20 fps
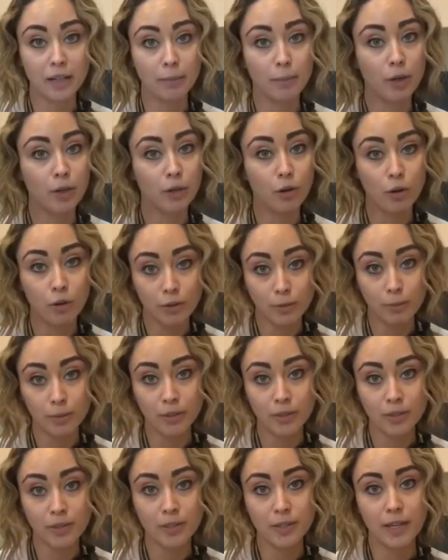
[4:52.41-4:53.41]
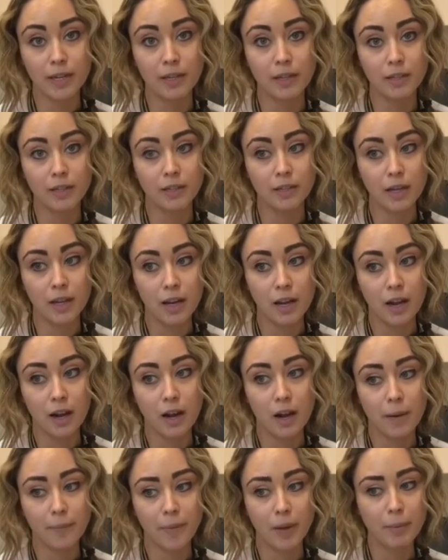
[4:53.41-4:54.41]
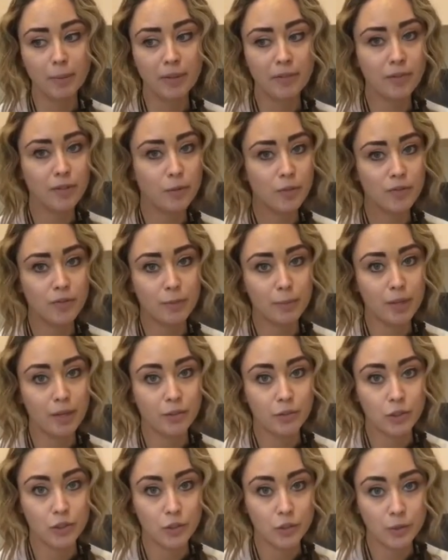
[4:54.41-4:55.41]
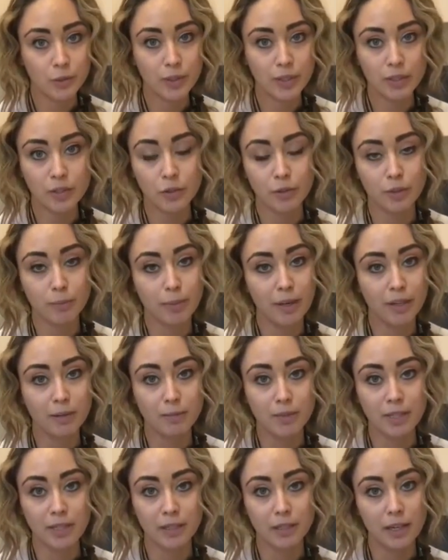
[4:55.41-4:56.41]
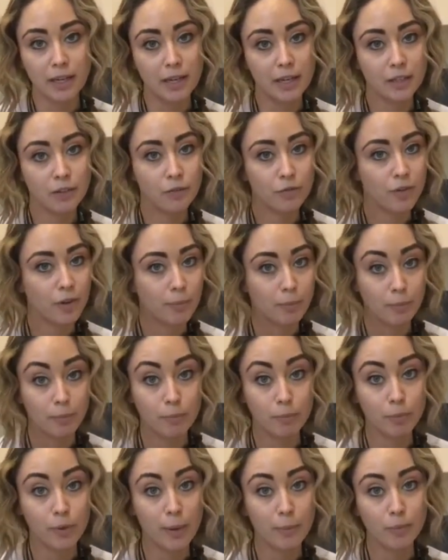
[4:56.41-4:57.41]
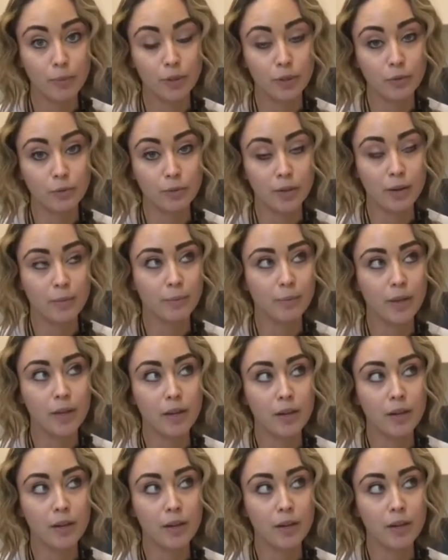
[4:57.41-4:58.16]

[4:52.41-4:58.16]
I bought all the books, and I believe it was from another student. You can buy them secondhand from Prep 101,